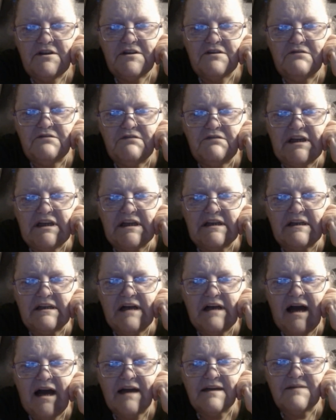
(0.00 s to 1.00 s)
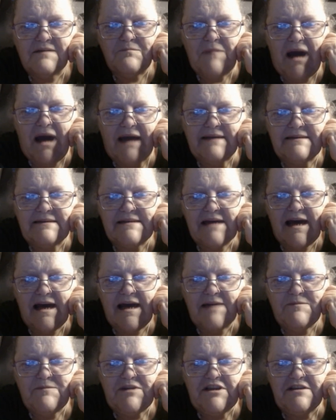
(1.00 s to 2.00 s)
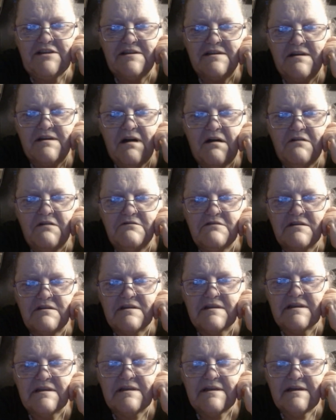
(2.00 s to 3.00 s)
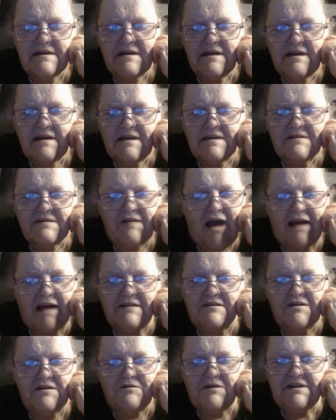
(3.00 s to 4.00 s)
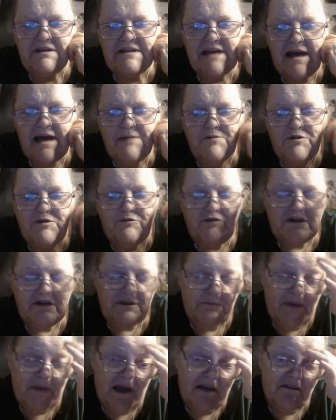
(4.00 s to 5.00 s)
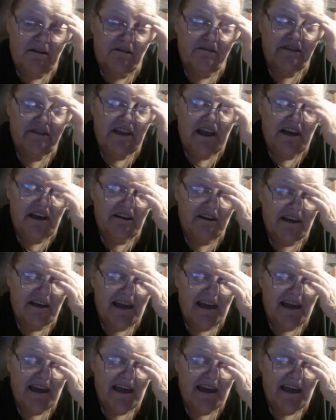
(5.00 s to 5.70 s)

3 o'clock my time, East Coast. So I don't know what time it would have been over there in